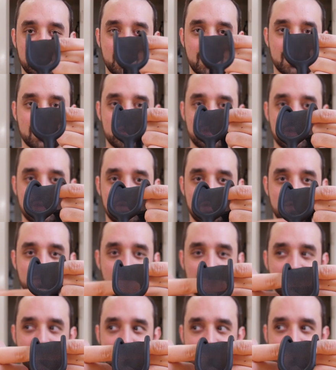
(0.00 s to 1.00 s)
Got the
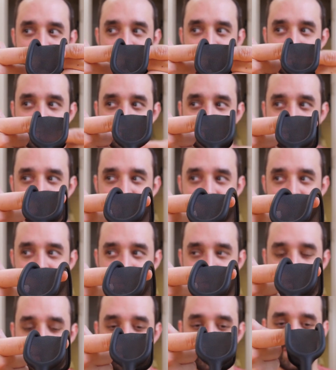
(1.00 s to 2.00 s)
foam there, so it
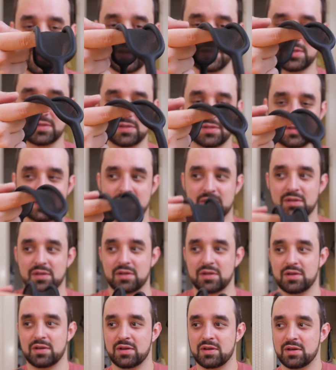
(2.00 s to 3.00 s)
kind of rests.
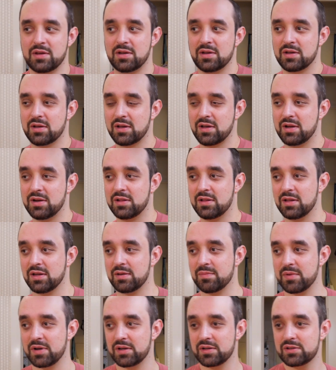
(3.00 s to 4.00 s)
Kind of like
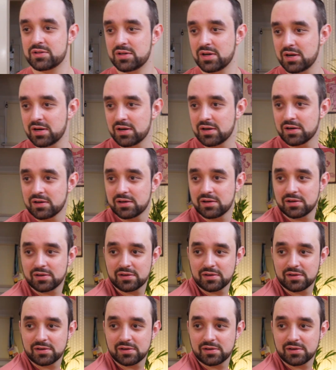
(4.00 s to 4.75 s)
my chair.